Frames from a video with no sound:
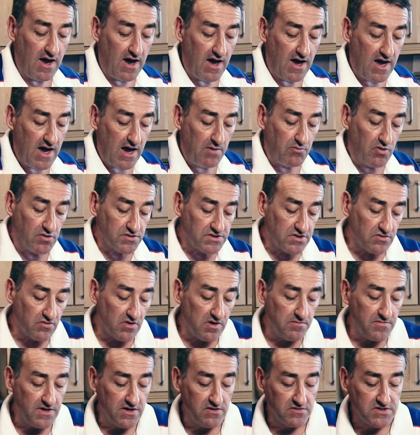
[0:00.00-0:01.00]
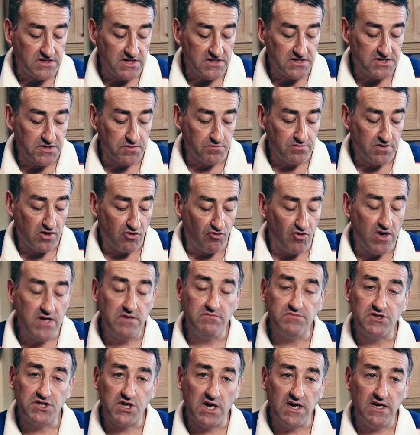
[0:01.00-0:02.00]
I'm also going to be using some
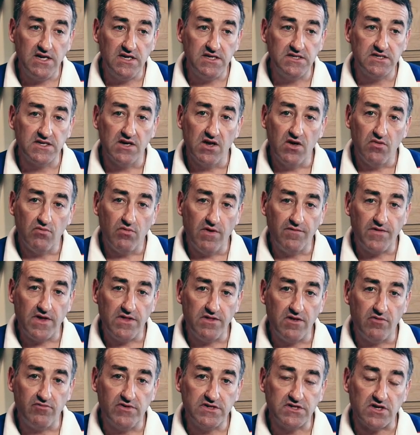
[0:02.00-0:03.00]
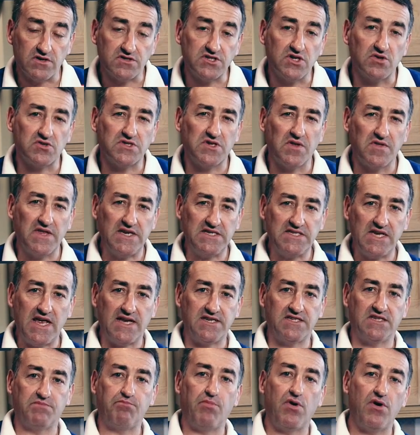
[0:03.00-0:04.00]
cream cheese within the risotto, so this
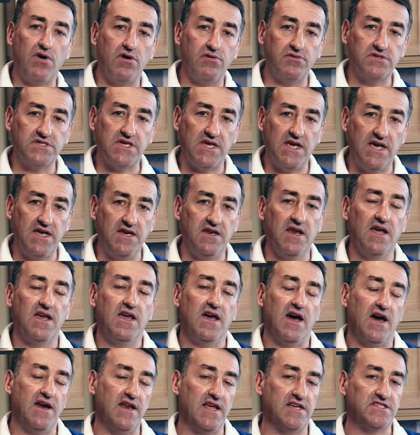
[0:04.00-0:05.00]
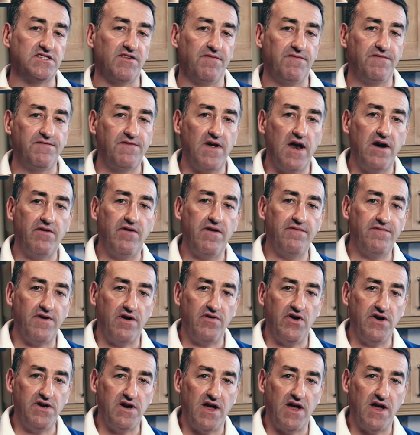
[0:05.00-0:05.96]
adds protein and it has a very